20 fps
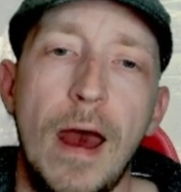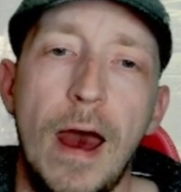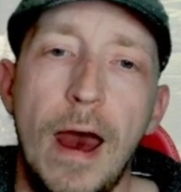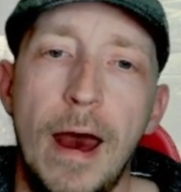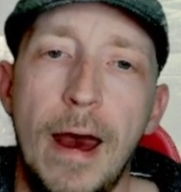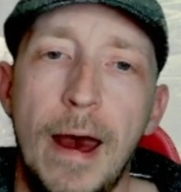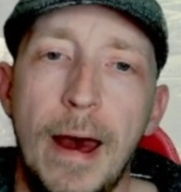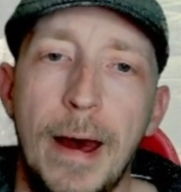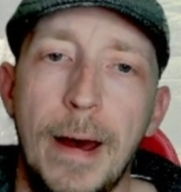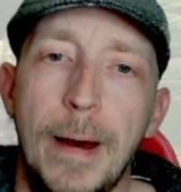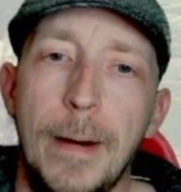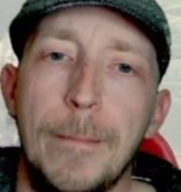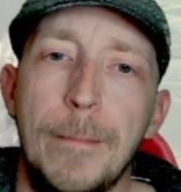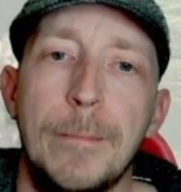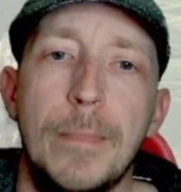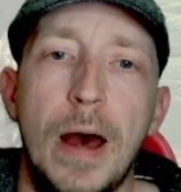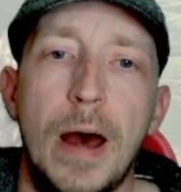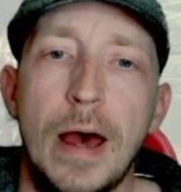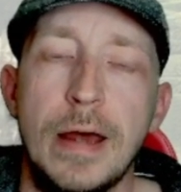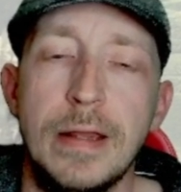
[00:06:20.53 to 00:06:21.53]

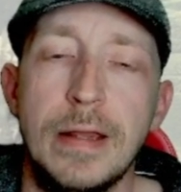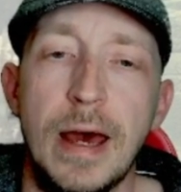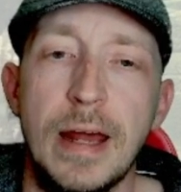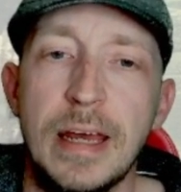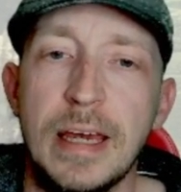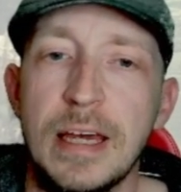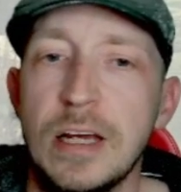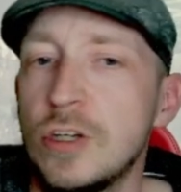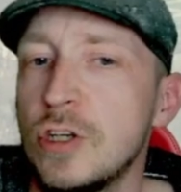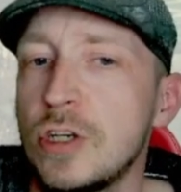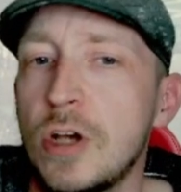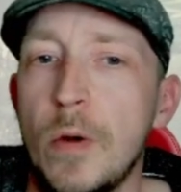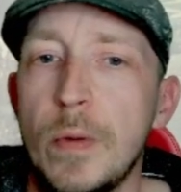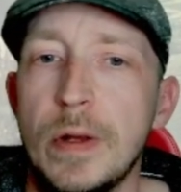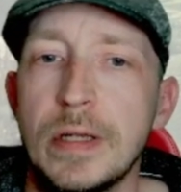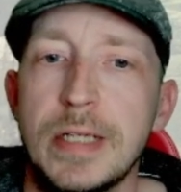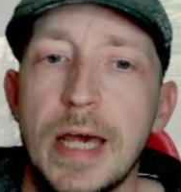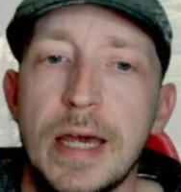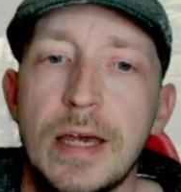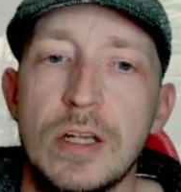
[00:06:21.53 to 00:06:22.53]
And then he can just go in
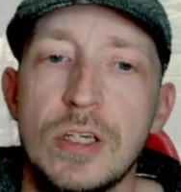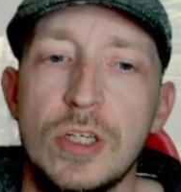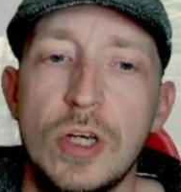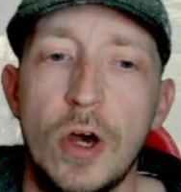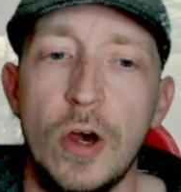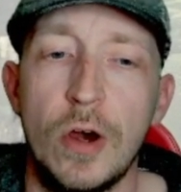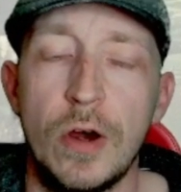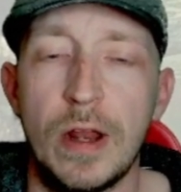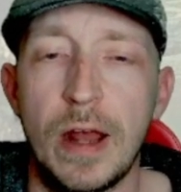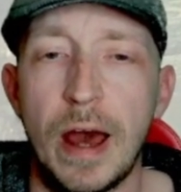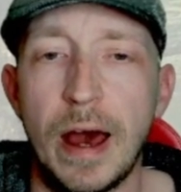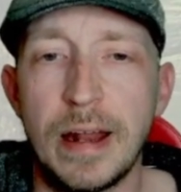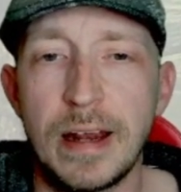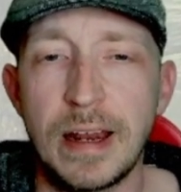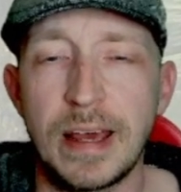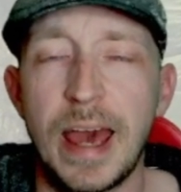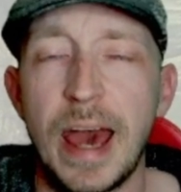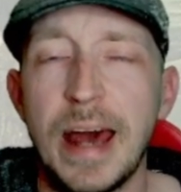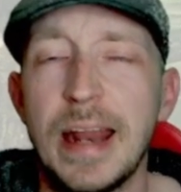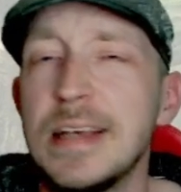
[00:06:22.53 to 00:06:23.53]
and take a turn. And
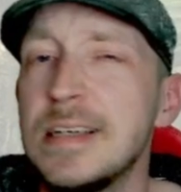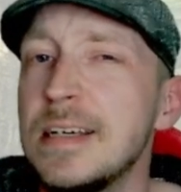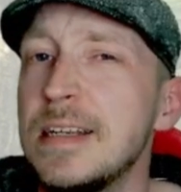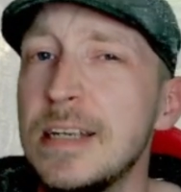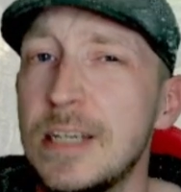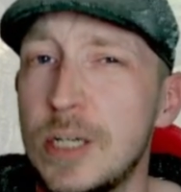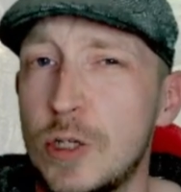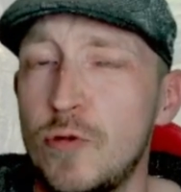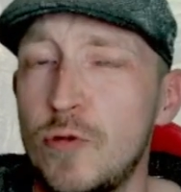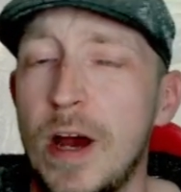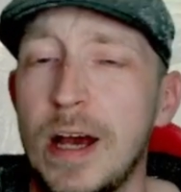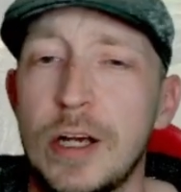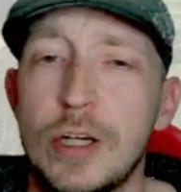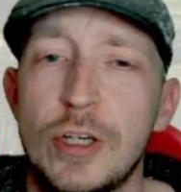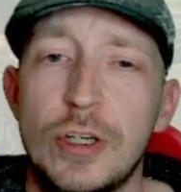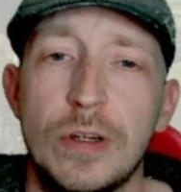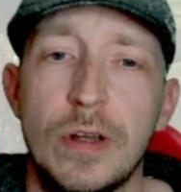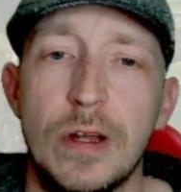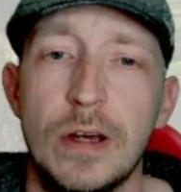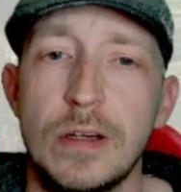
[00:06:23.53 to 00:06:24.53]
again, it's a
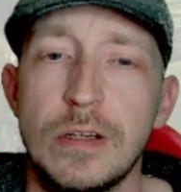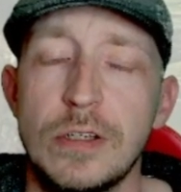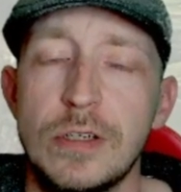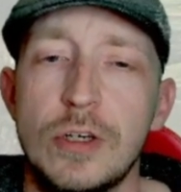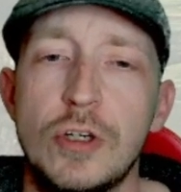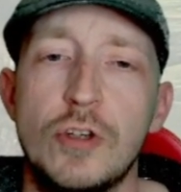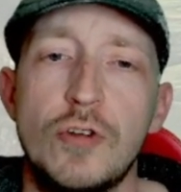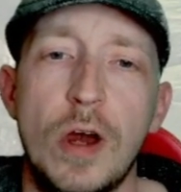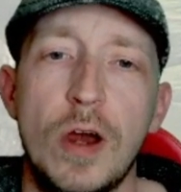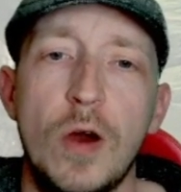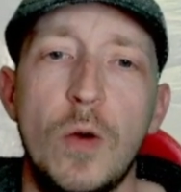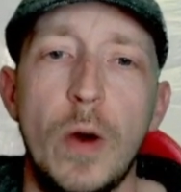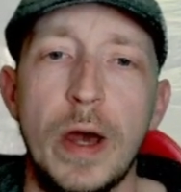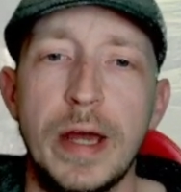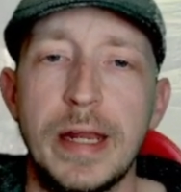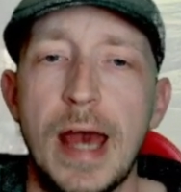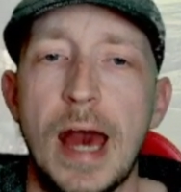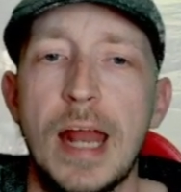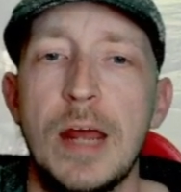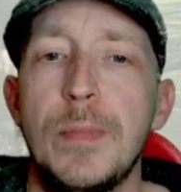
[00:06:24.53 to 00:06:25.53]
distraction. So straight away,
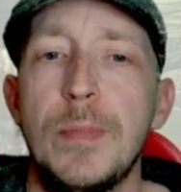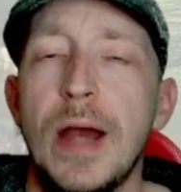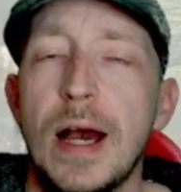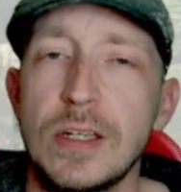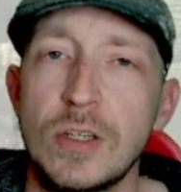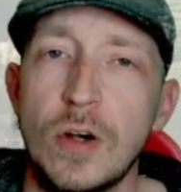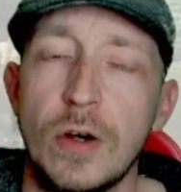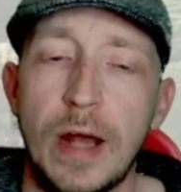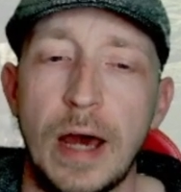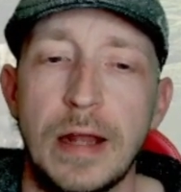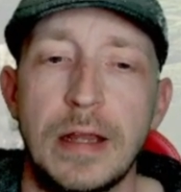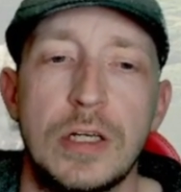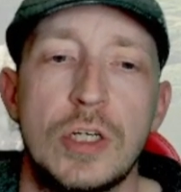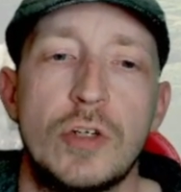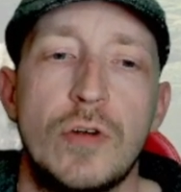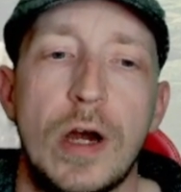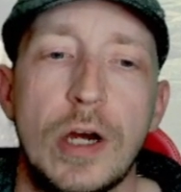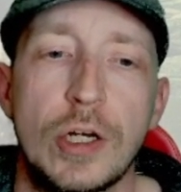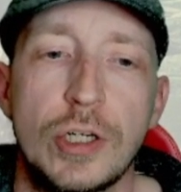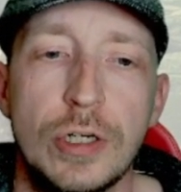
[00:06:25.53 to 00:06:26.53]
the enemy has got that
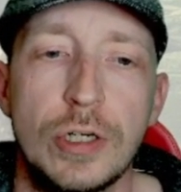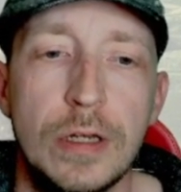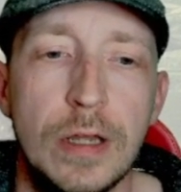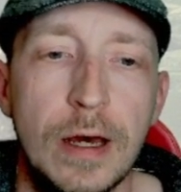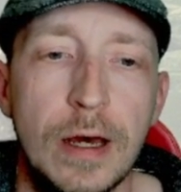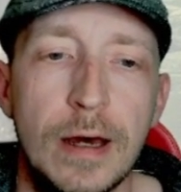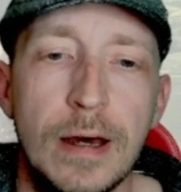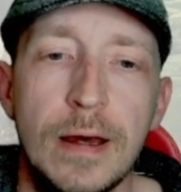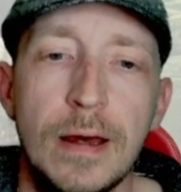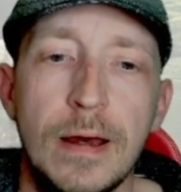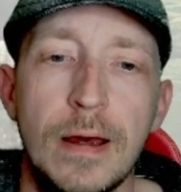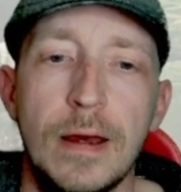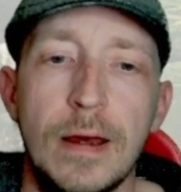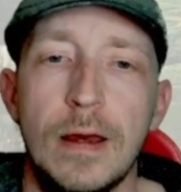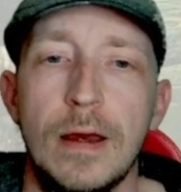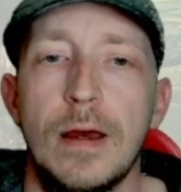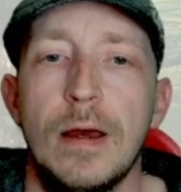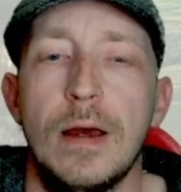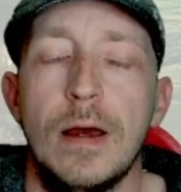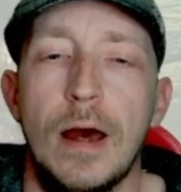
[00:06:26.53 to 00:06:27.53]
distraction there.
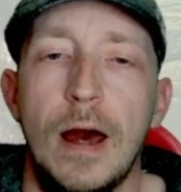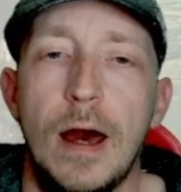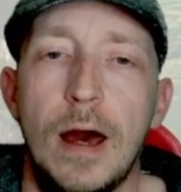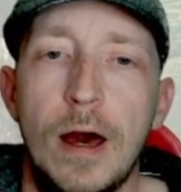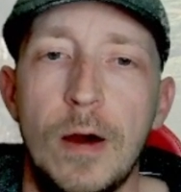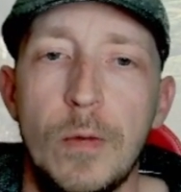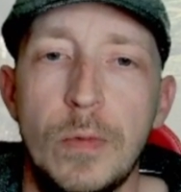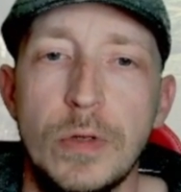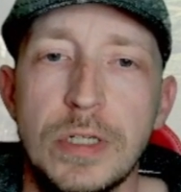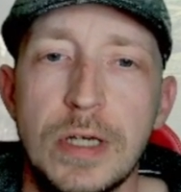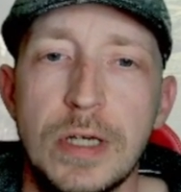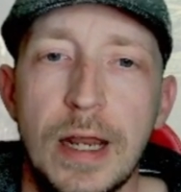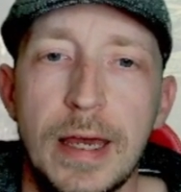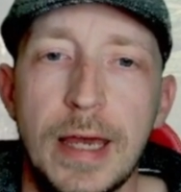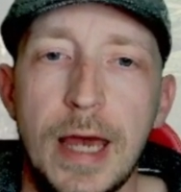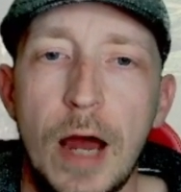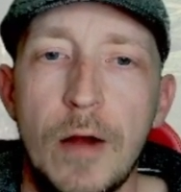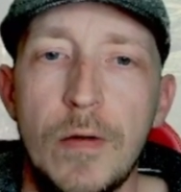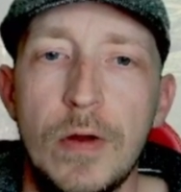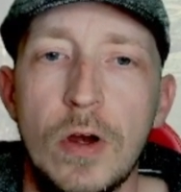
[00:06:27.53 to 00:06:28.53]
It's going
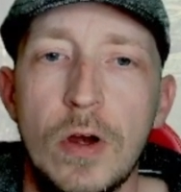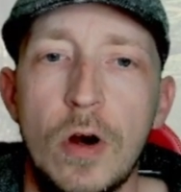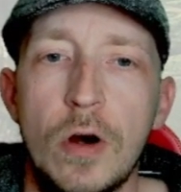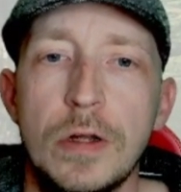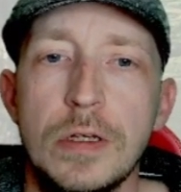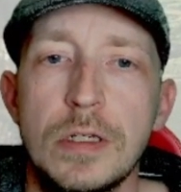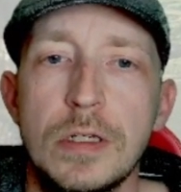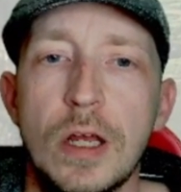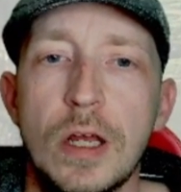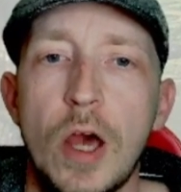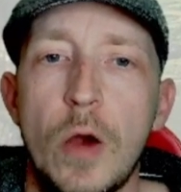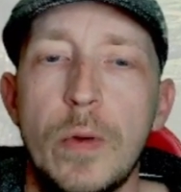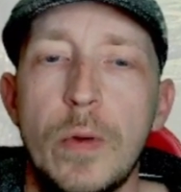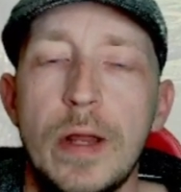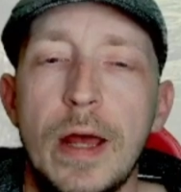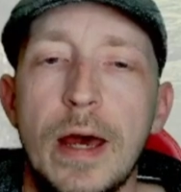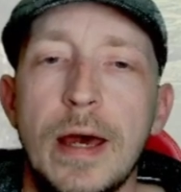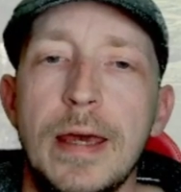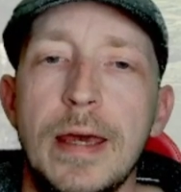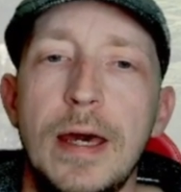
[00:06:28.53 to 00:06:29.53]
to carry on. It's going to go in
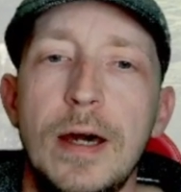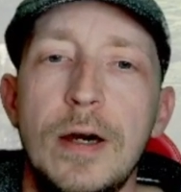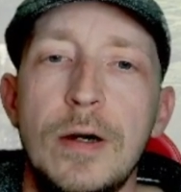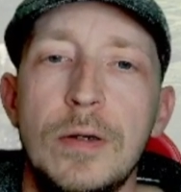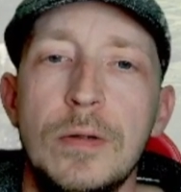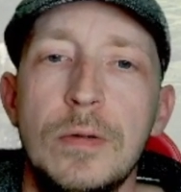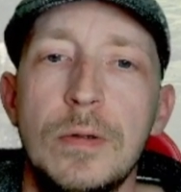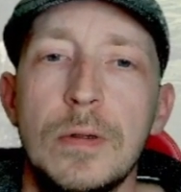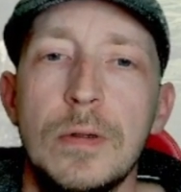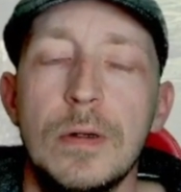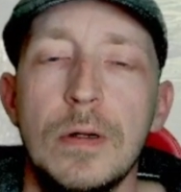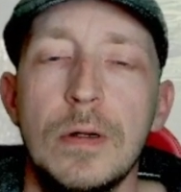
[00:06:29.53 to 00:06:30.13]
there, kill.